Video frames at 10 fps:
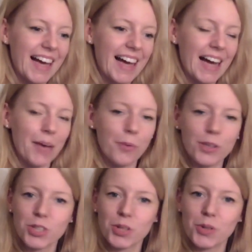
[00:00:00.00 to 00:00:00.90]
I
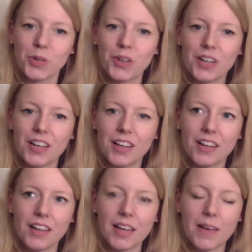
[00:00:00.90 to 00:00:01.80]
wish you
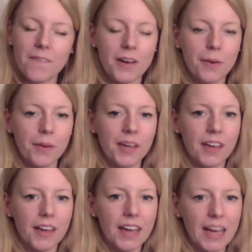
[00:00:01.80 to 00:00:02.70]
a very
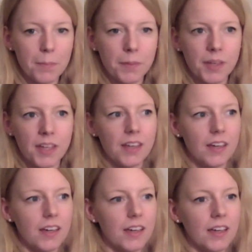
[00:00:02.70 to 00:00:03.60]
happy
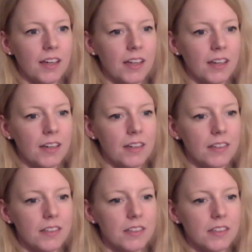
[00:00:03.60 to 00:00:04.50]
and
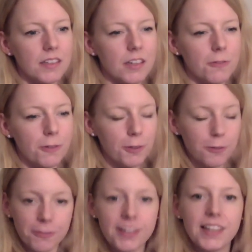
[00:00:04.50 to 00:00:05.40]

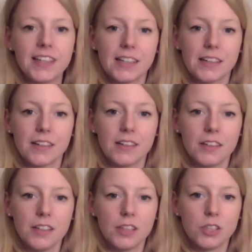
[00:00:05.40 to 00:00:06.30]
fulfilling
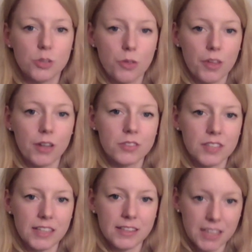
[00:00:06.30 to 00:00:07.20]

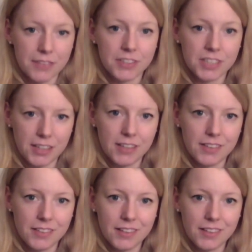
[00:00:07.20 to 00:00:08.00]
2017.